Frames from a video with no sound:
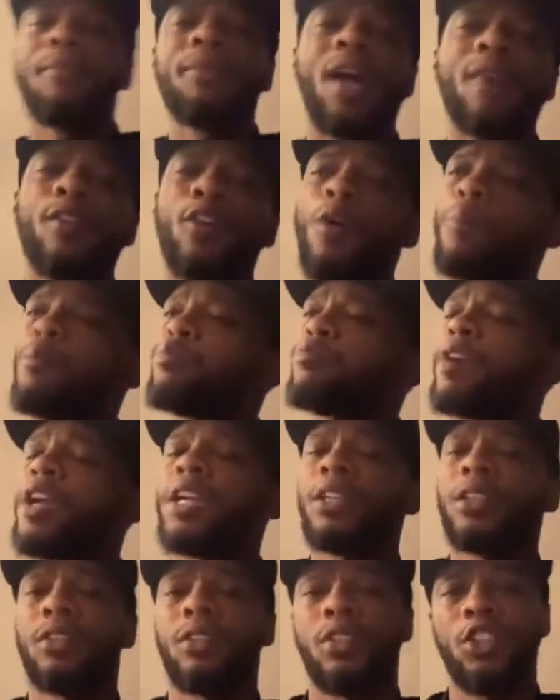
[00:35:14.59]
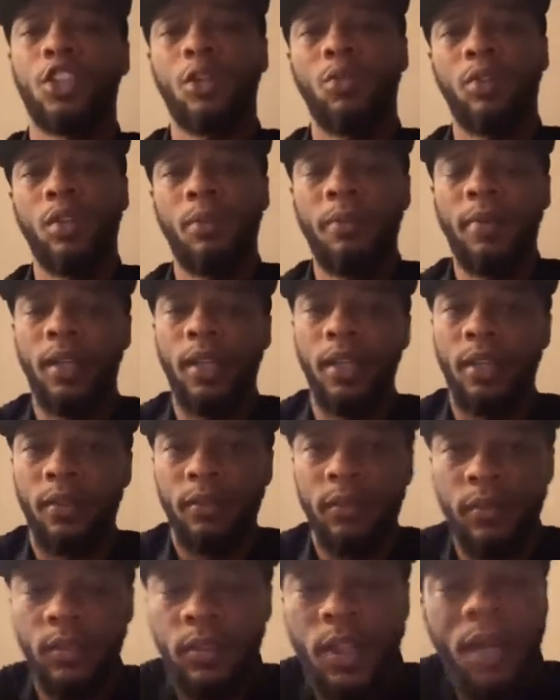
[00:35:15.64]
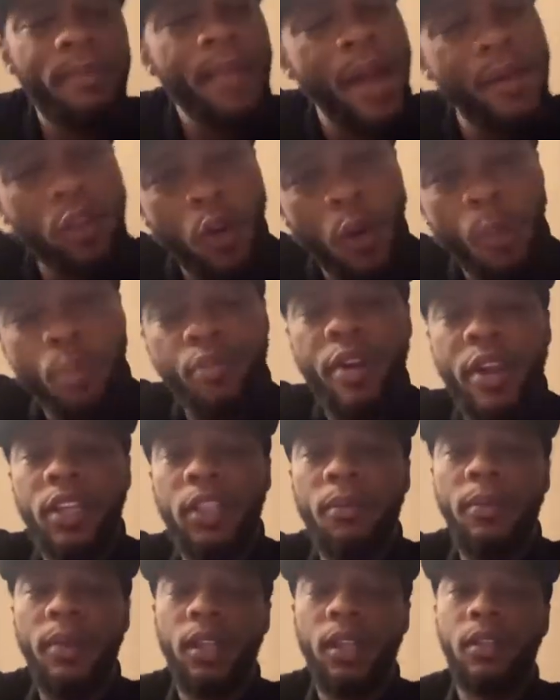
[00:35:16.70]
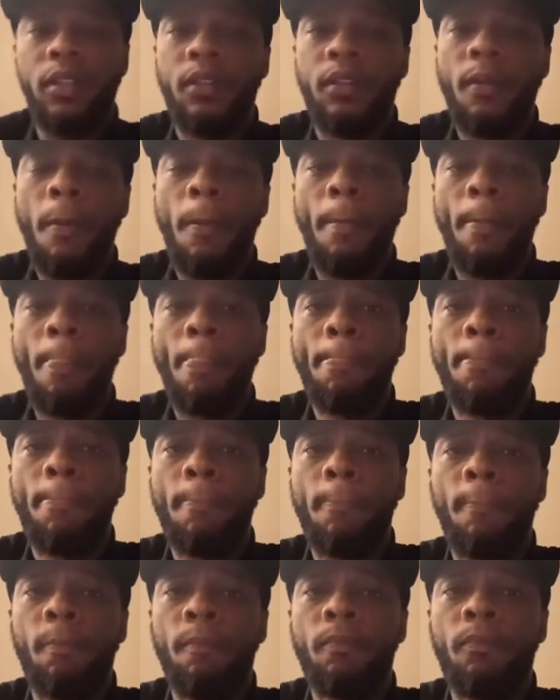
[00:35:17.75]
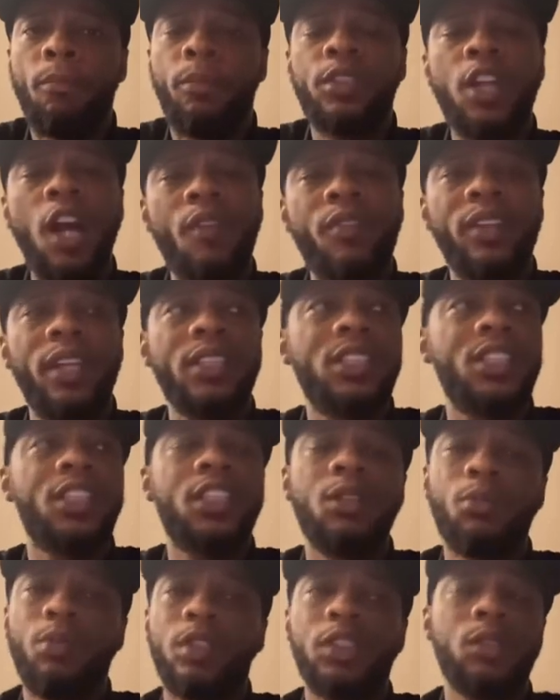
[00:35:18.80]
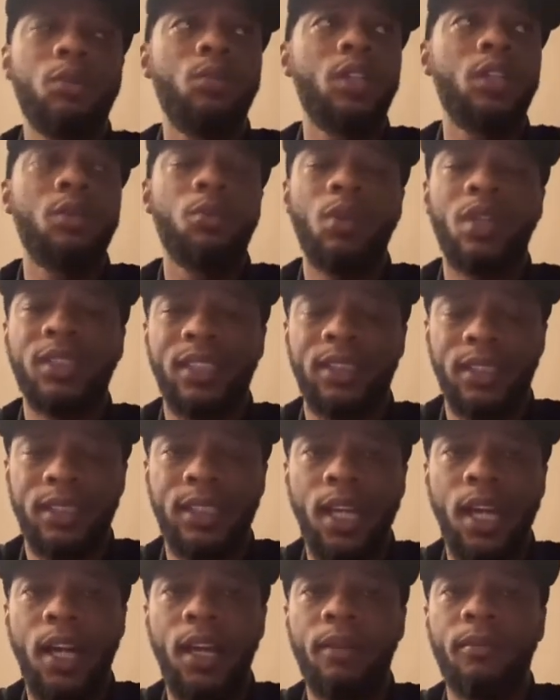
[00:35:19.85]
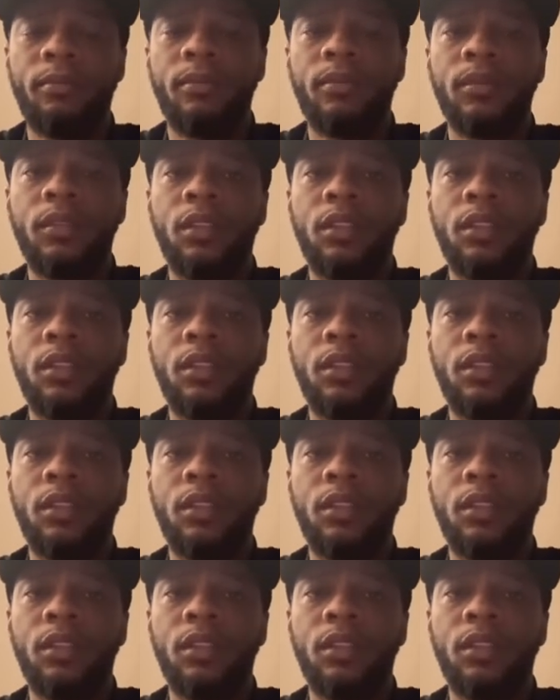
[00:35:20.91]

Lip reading: I'm not even going to bring Joe in a minute. I'm not even going to bring them in it. But y'all relationship wasn't what it was at the time.